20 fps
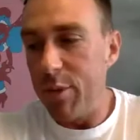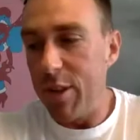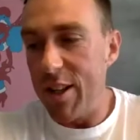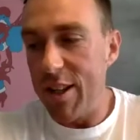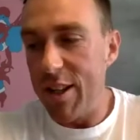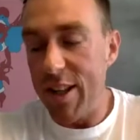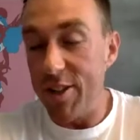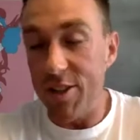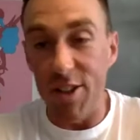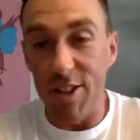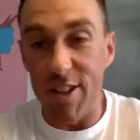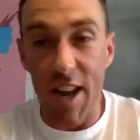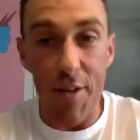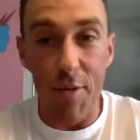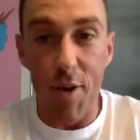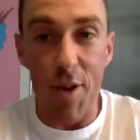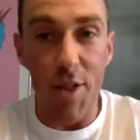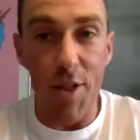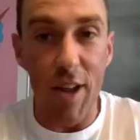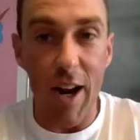there's just
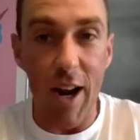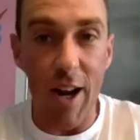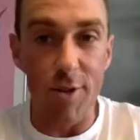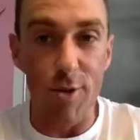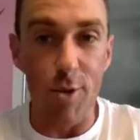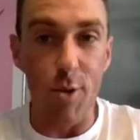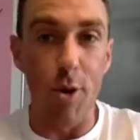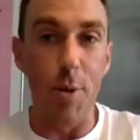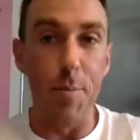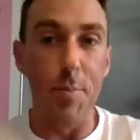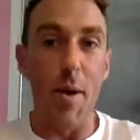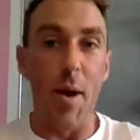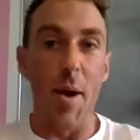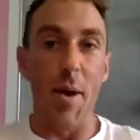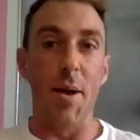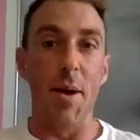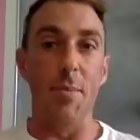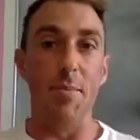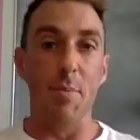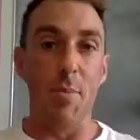everything. I saw
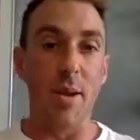it